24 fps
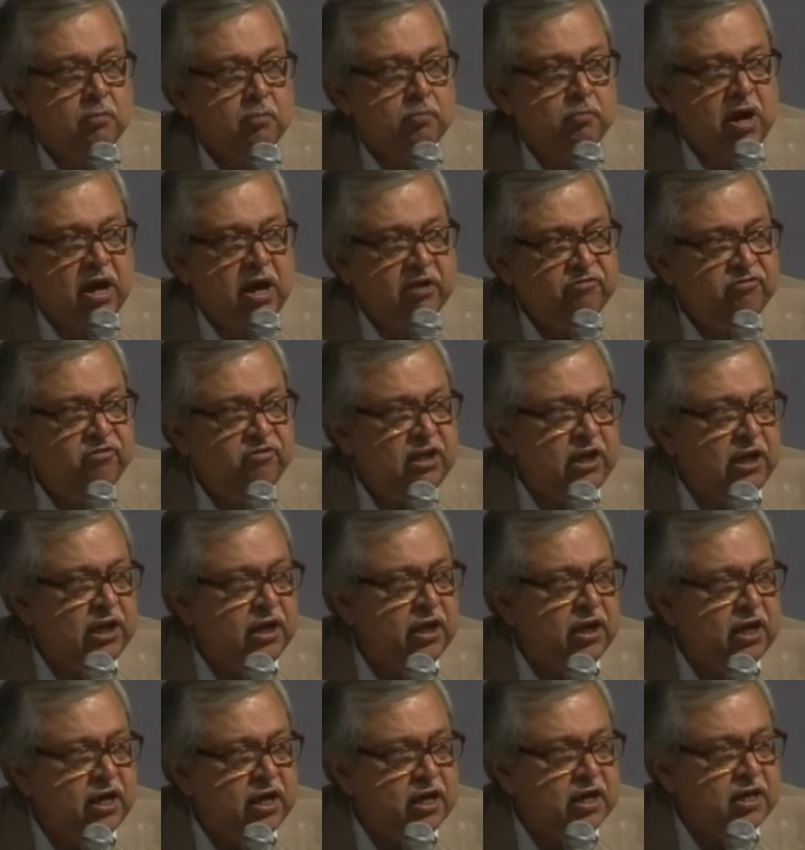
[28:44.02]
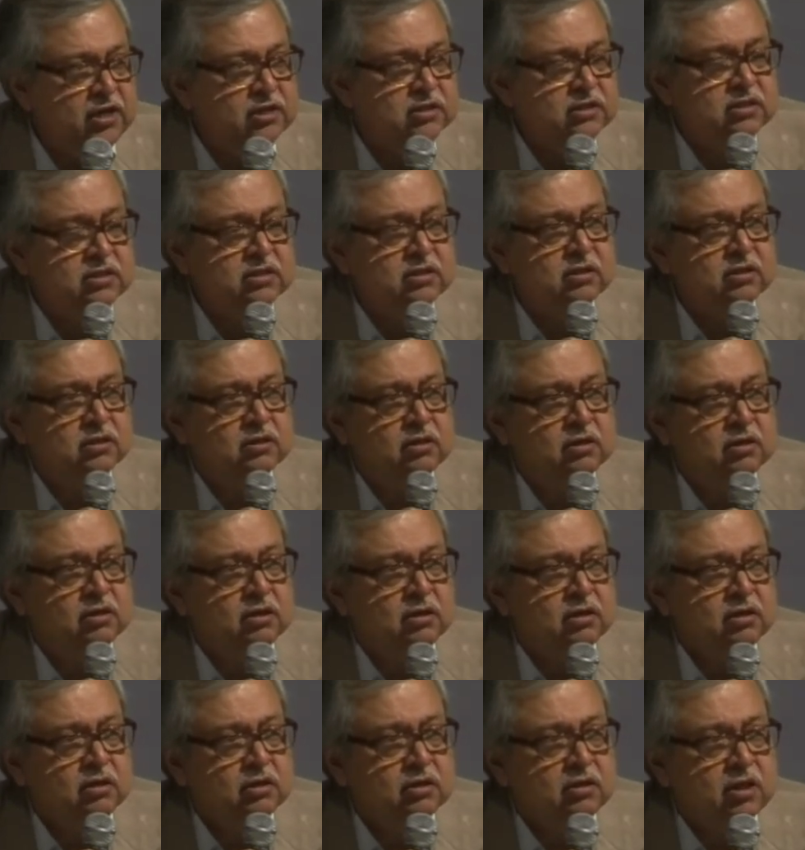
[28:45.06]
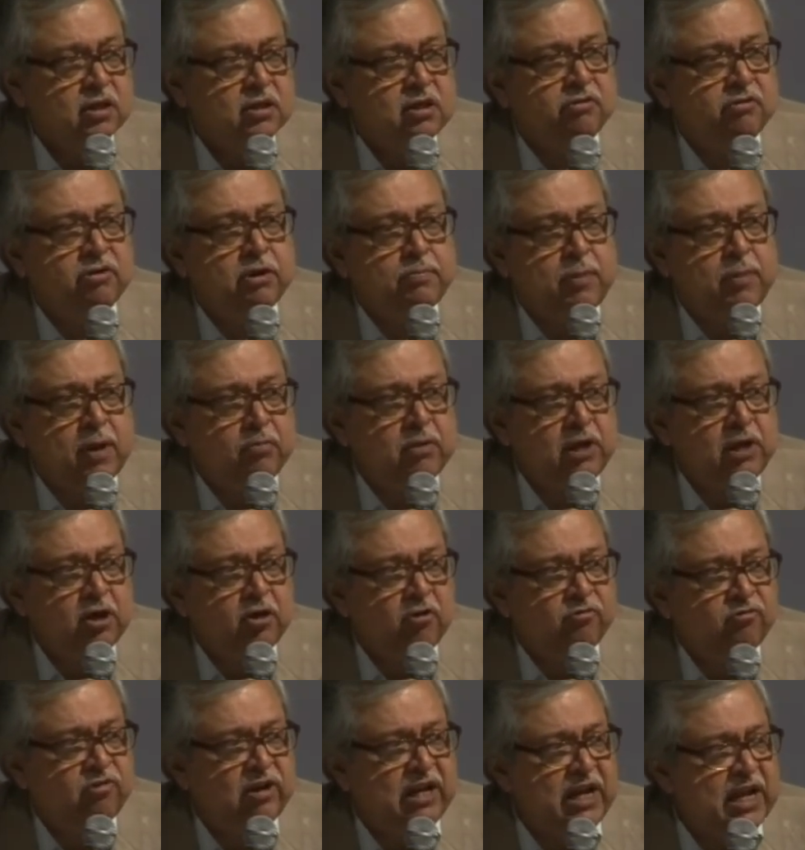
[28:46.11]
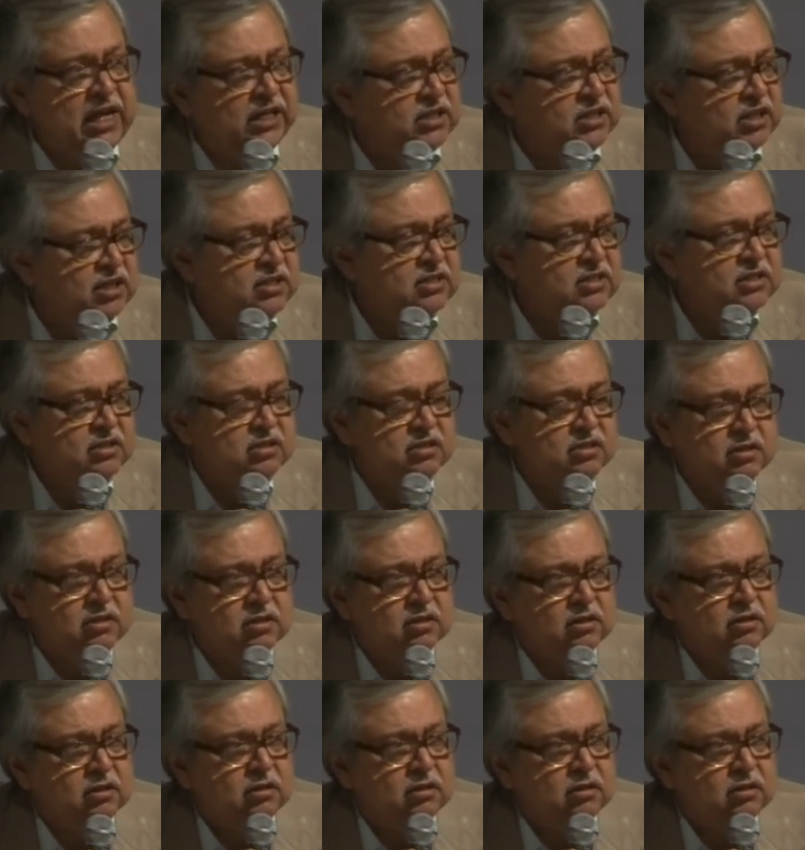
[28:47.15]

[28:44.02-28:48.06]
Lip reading: My feeling is that the Republic of Letters,